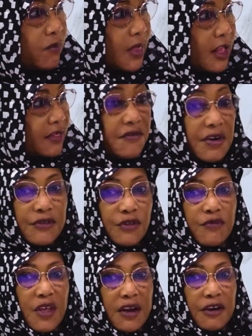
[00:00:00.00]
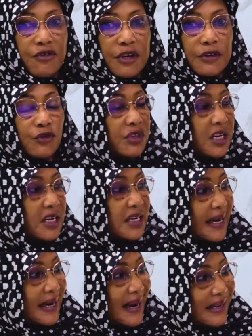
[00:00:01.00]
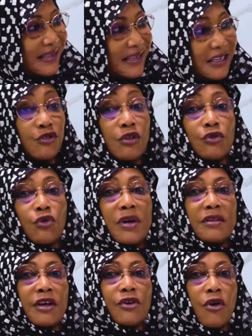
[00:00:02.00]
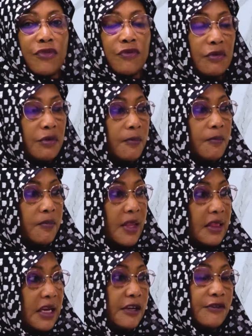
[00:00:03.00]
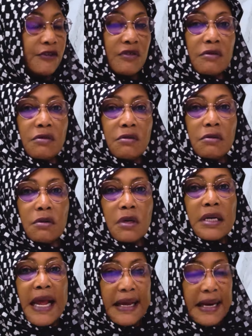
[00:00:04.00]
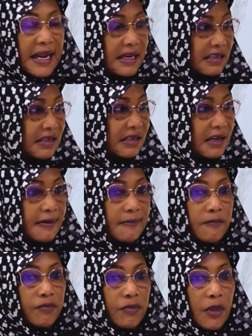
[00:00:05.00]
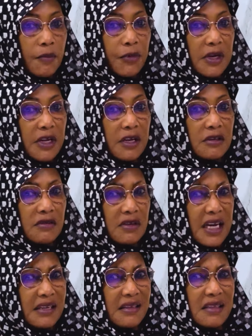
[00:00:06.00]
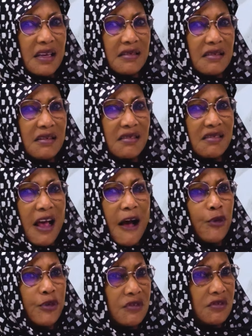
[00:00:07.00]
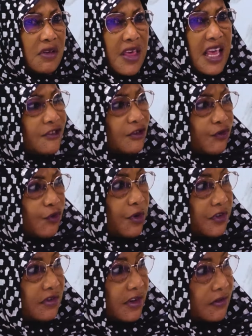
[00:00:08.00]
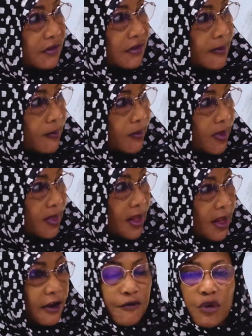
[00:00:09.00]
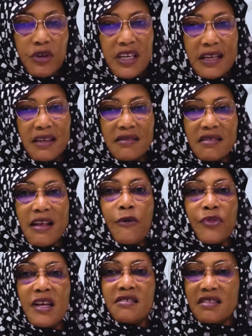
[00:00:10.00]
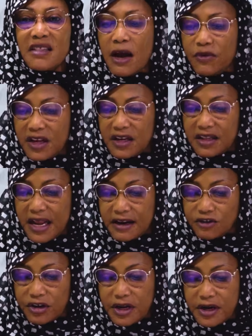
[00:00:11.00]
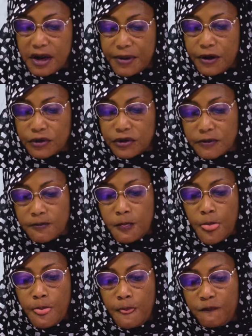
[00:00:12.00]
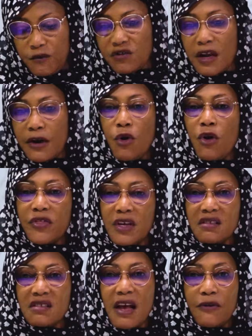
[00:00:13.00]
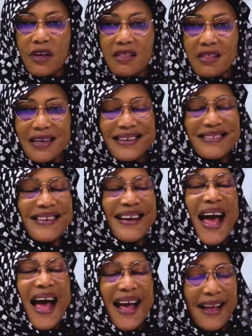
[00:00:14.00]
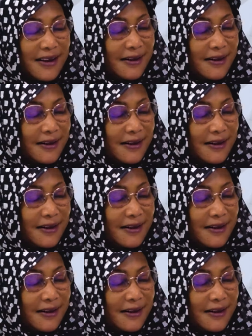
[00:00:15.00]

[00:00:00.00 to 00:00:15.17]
The rest of the country is totally neglected. It's not only the North that is neglected, but take the Southeast, for instance. If you take the Southeast, now that they are talking about it's a northern, southern thing, it's a lie.